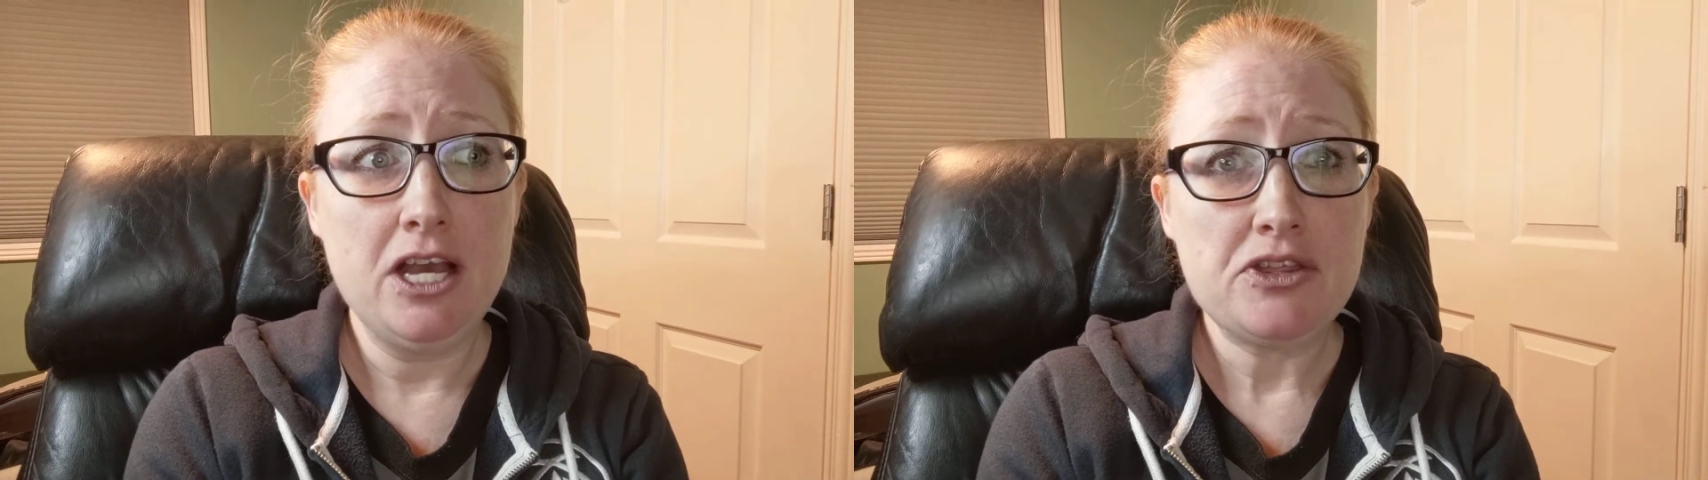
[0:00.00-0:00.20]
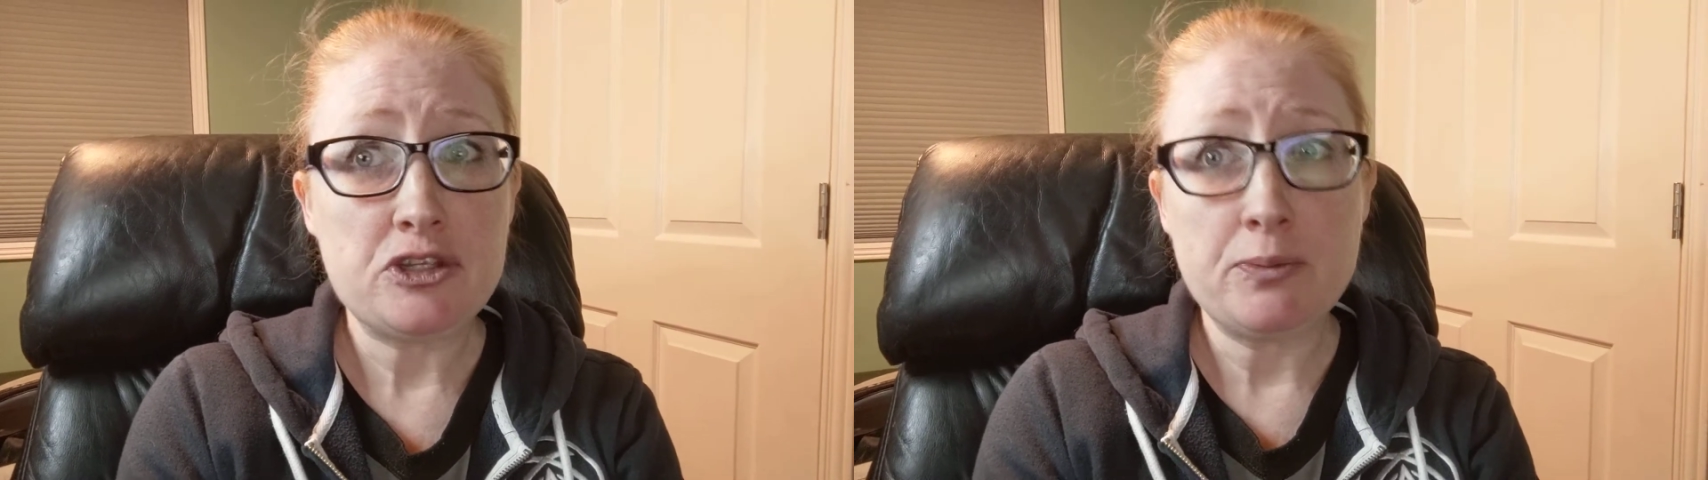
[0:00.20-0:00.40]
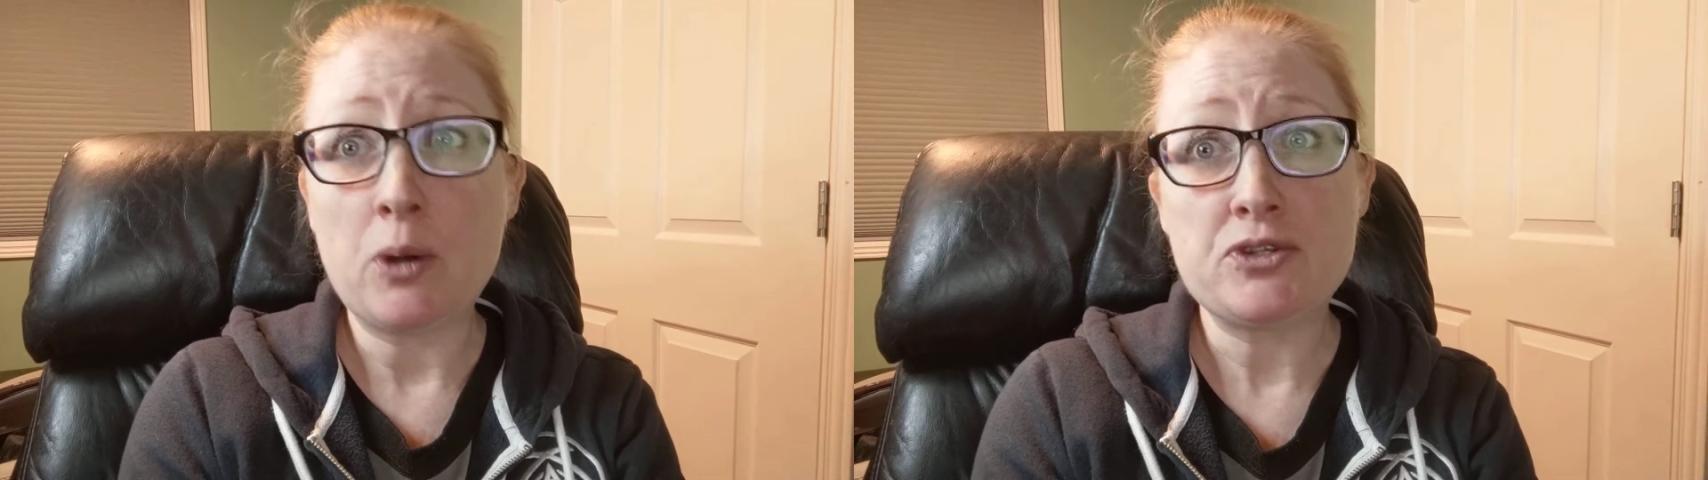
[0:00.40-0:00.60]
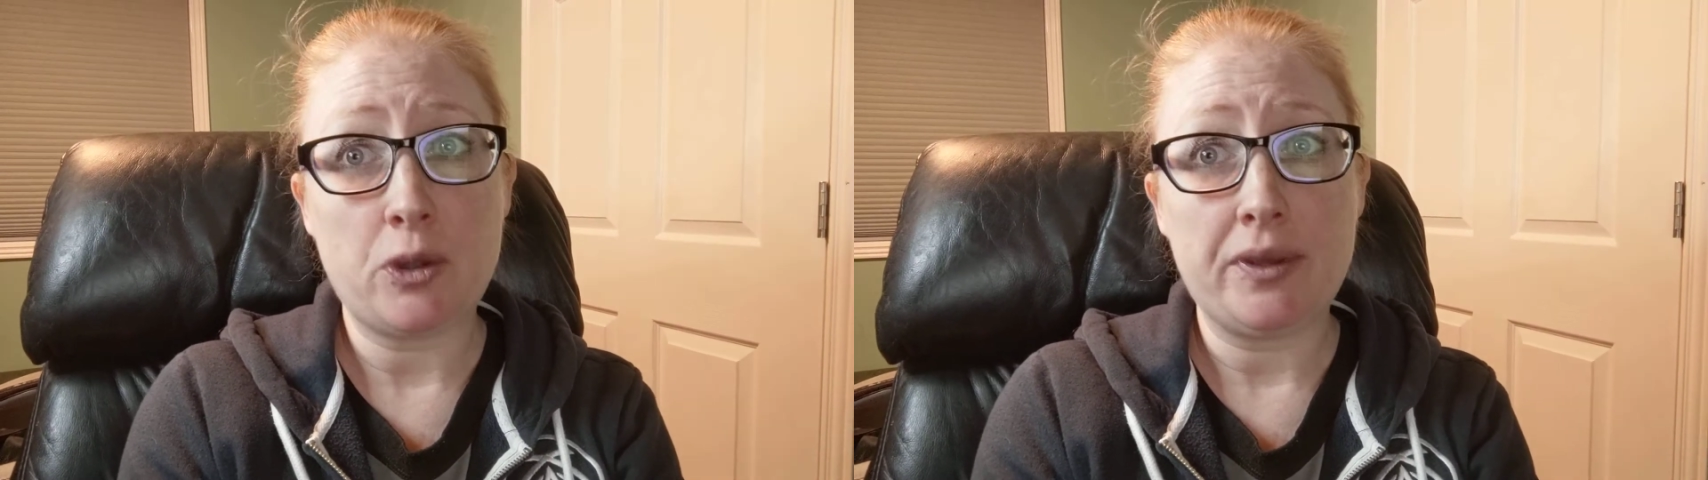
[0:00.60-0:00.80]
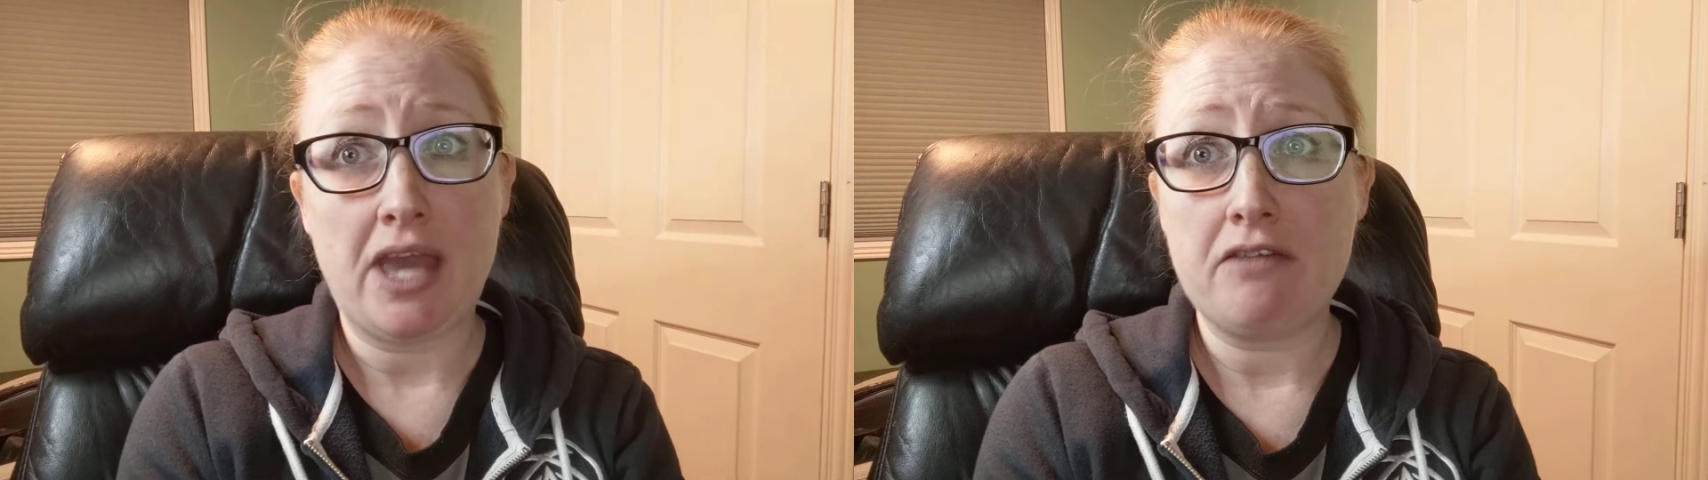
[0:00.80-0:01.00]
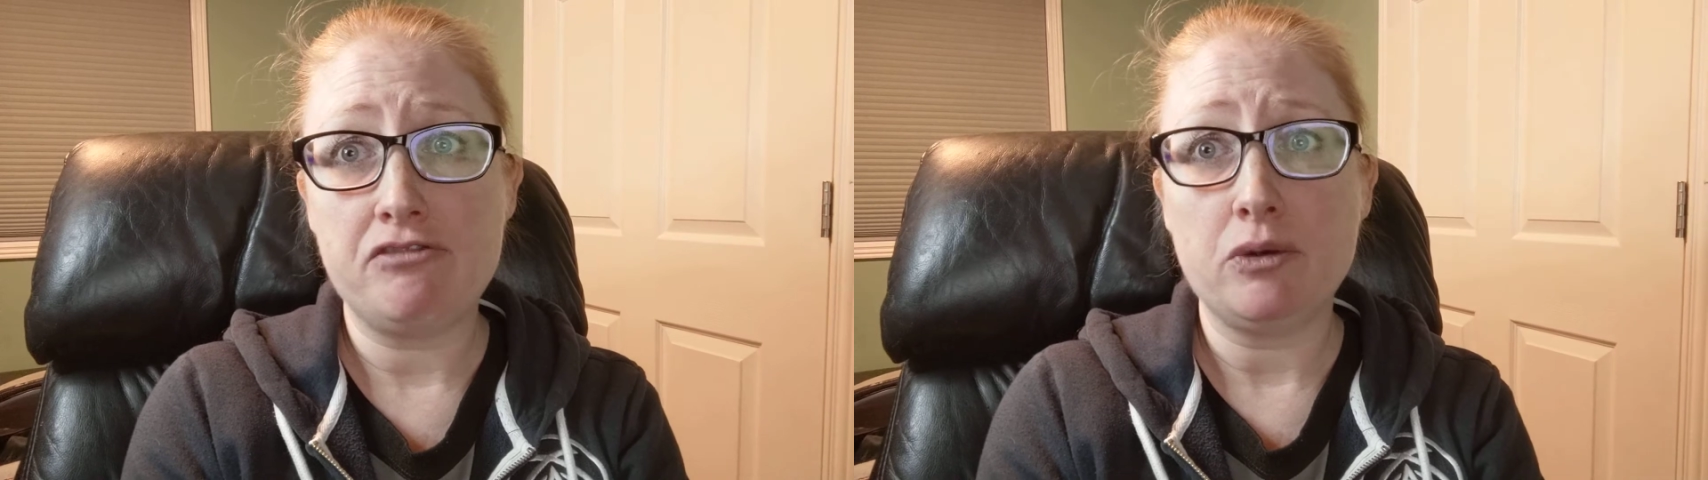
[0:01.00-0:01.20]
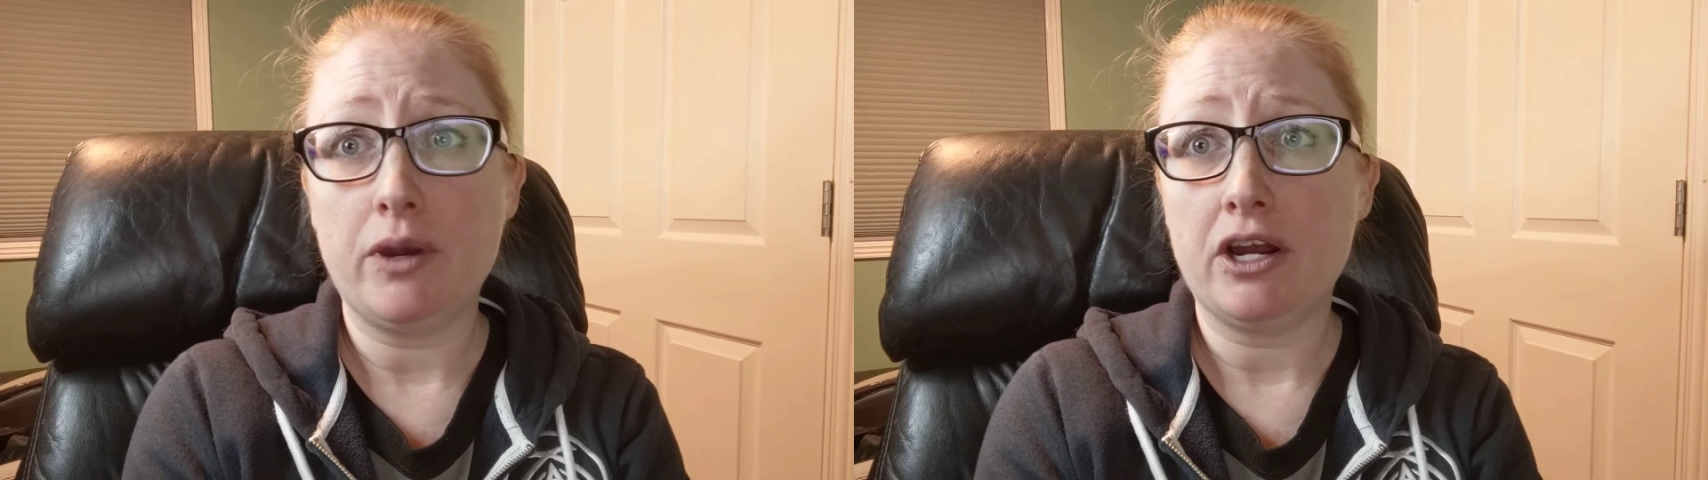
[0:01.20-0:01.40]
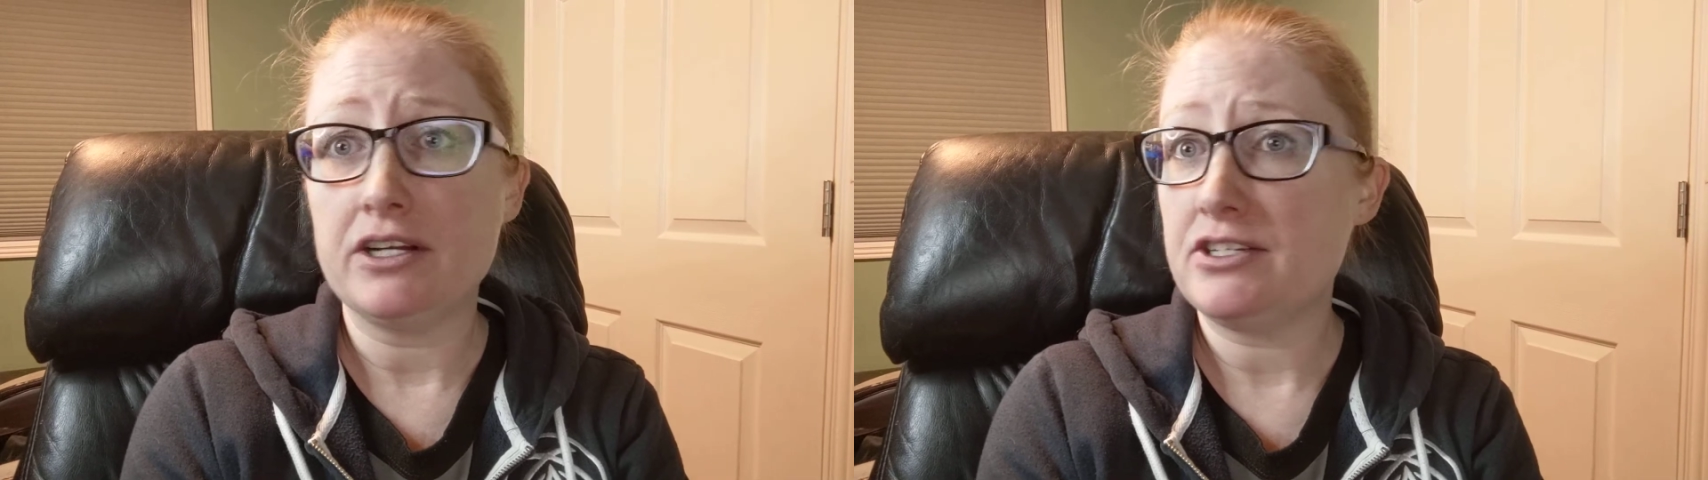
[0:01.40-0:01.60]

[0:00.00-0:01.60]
the smoke's going everywhere.